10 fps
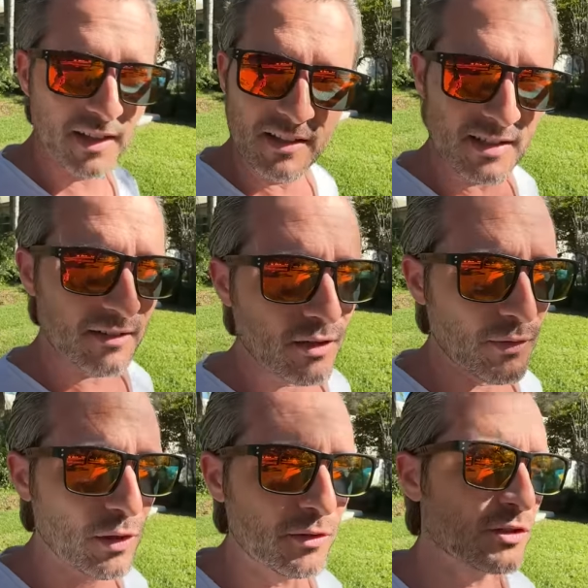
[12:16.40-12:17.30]
the incentive
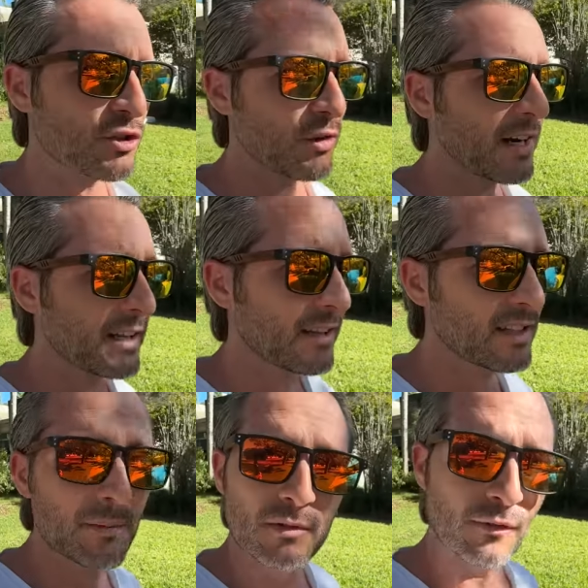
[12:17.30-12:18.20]
here is to try to get
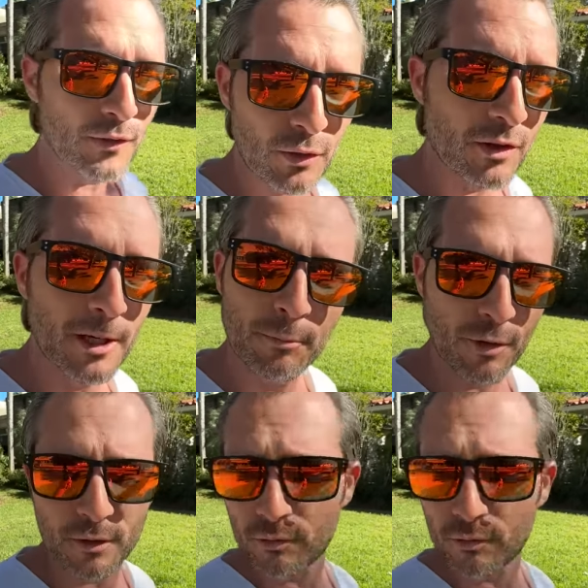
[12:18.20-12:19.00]
them to fill it up with a